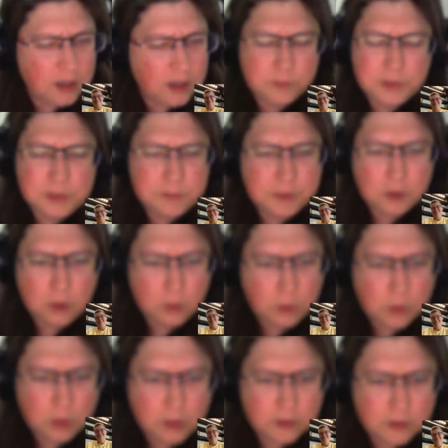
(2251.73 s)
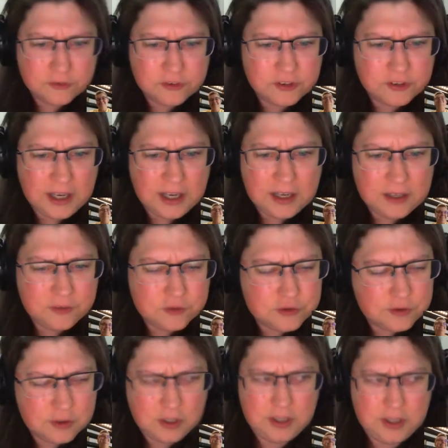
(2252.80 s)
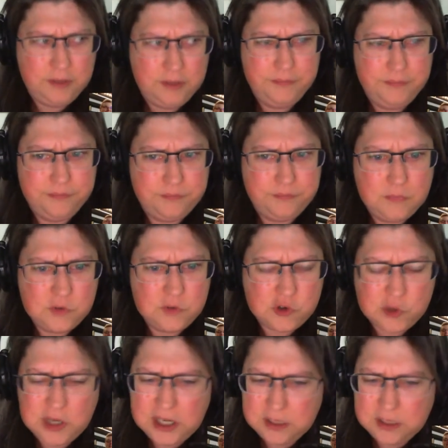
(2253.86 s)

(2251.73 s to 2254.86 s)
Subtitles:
people whores and treating